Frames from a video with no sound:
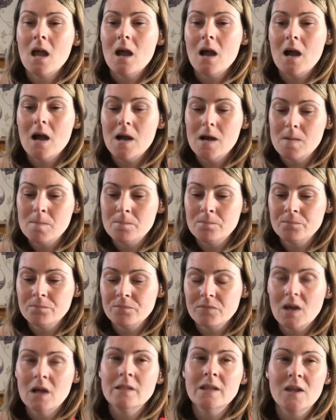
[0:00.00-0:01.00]
And
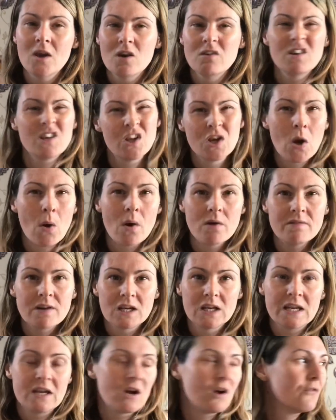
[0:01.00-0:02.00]
then I
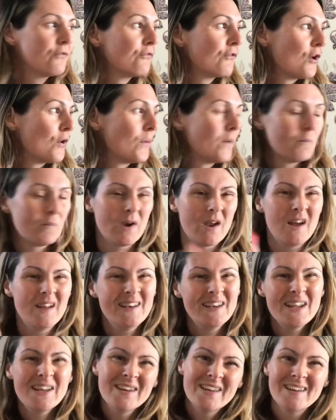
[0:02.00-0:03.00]
regularly go through and be like,
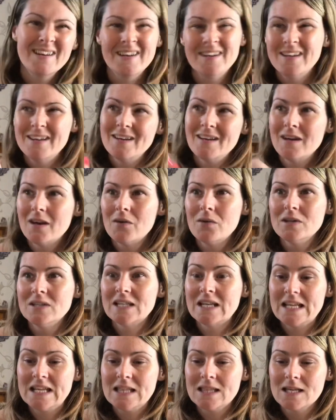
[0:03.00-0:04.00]
no, and
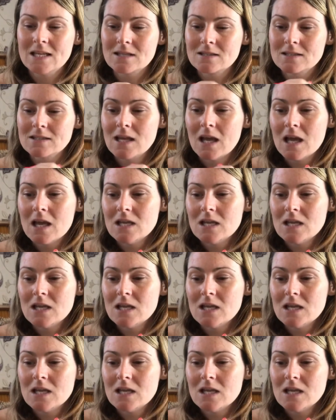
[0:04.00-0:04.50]
delete things.